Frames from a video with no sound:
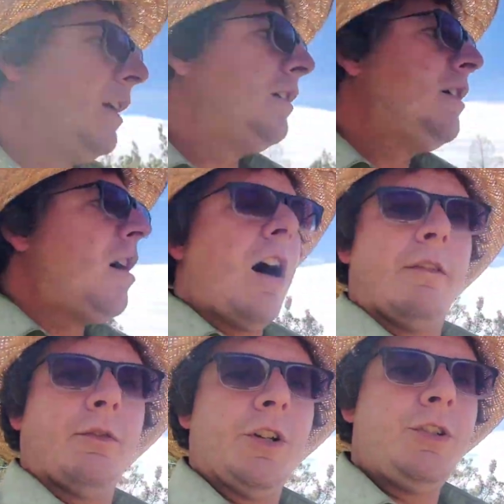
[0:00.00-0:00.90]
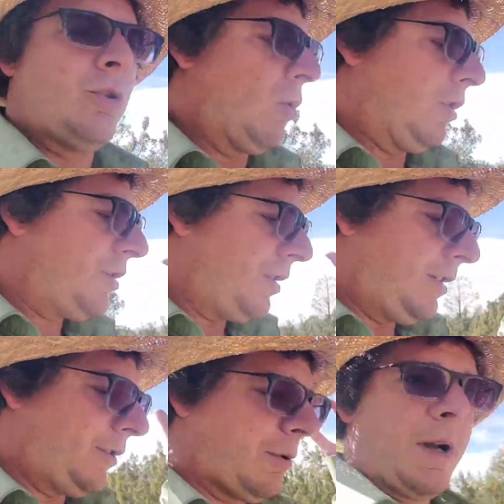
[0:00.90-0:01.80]
uh, off grid chores.
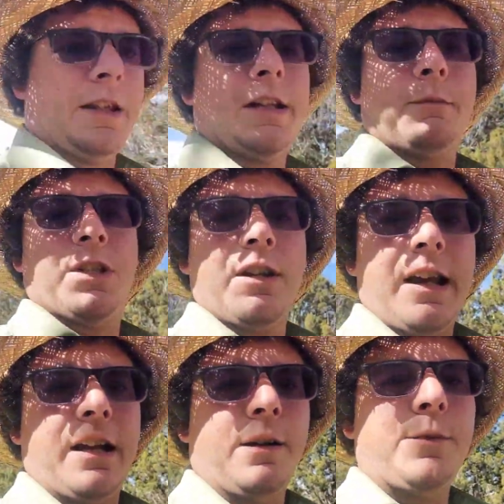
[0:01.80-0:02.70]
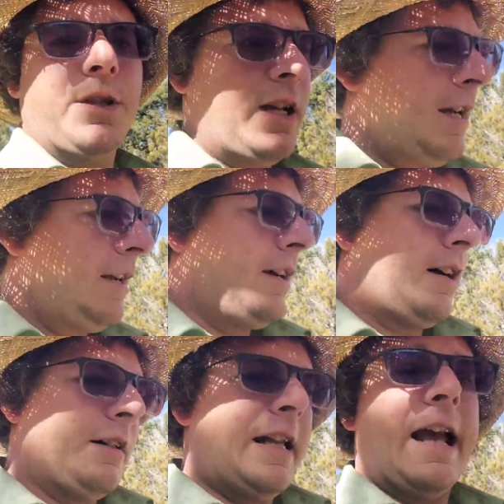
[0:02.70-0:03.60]
So by the time Sunday comes,
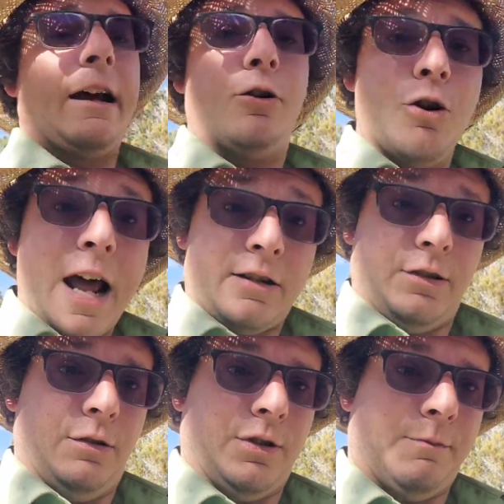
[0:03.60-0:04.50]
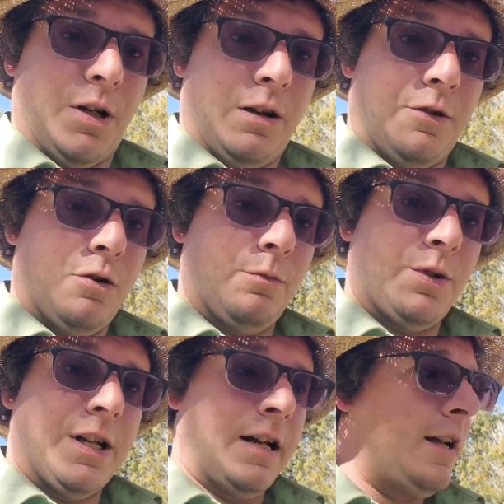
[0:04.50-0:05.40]
a day I could actually do something on the
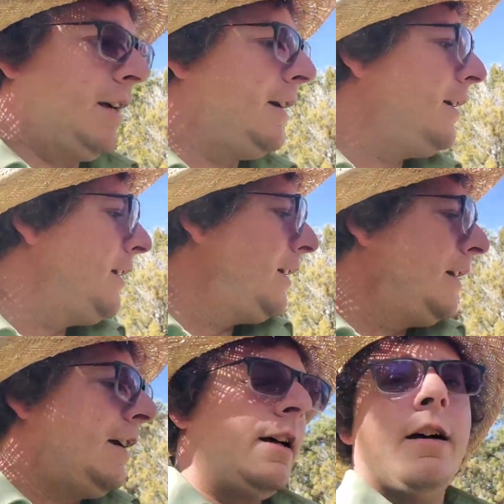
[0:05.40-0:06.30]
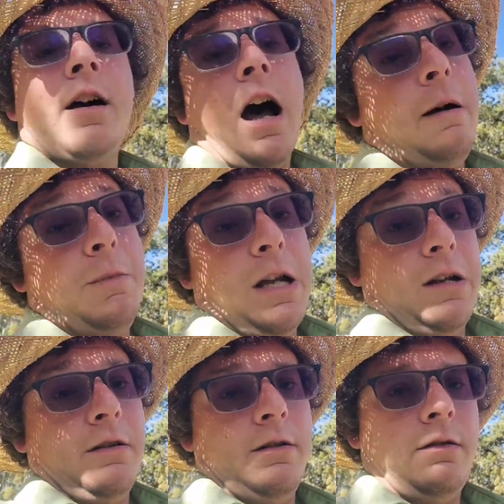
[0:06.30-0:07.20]
homestead, I'm beat.
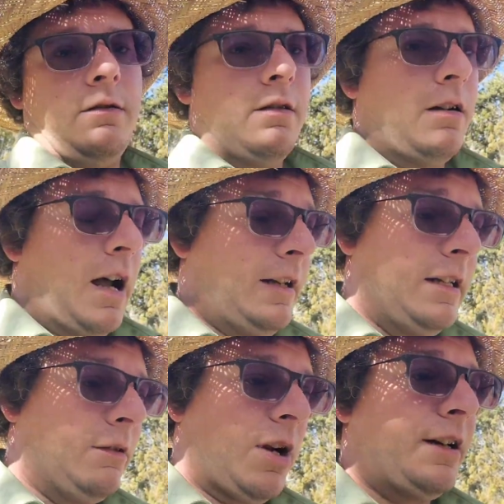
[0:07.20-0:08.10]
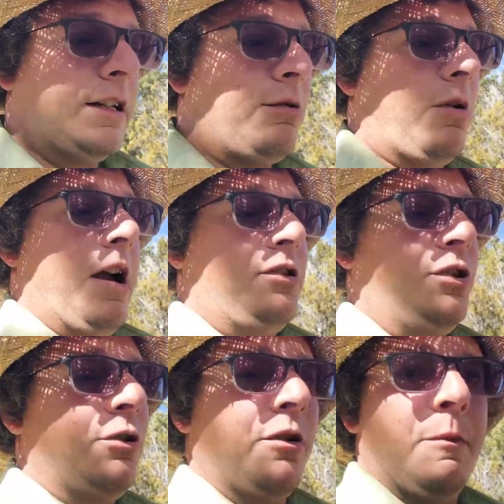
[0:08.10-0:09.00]
I need to I need to
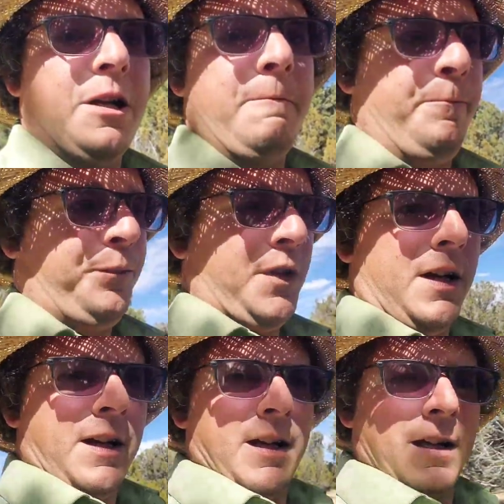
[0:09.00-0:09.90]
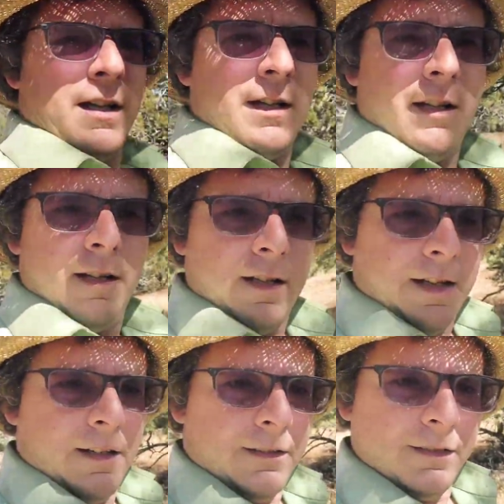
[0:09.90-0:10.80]
rest. You know what I mean? You
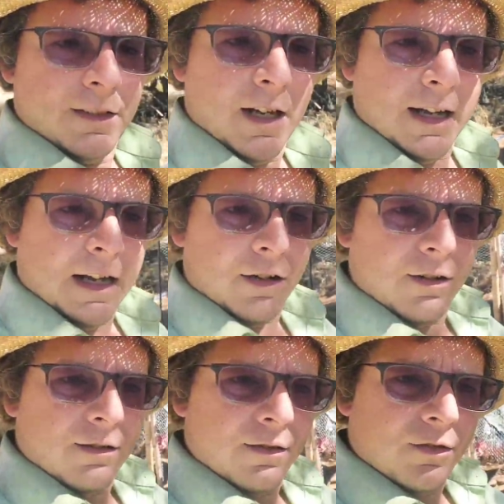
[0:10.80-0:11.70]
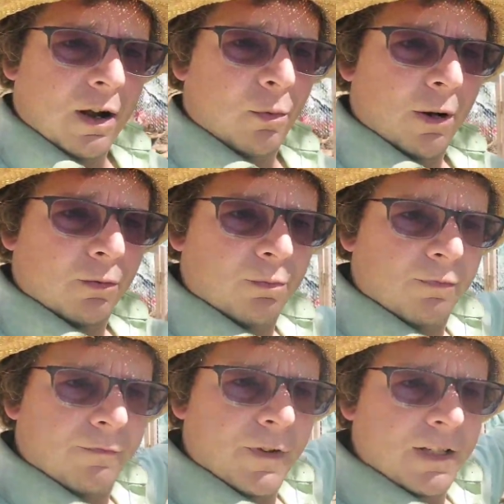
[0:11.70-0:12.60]
know, I got I want to
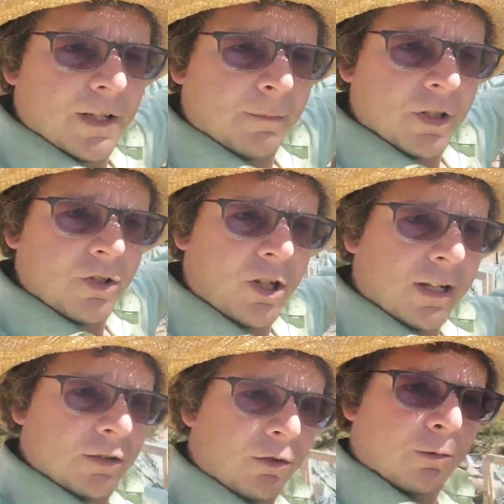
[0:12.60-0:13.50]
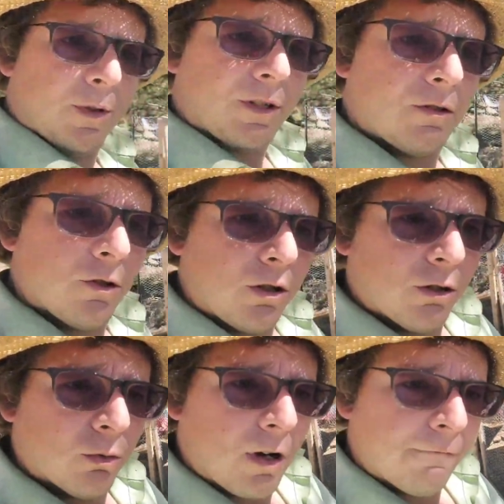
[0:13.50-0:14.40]
fix up this chicken coop because it's looking a
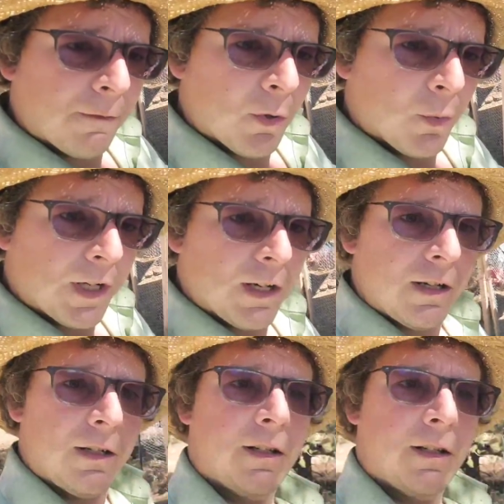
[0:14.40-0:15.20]
little rough from the winter.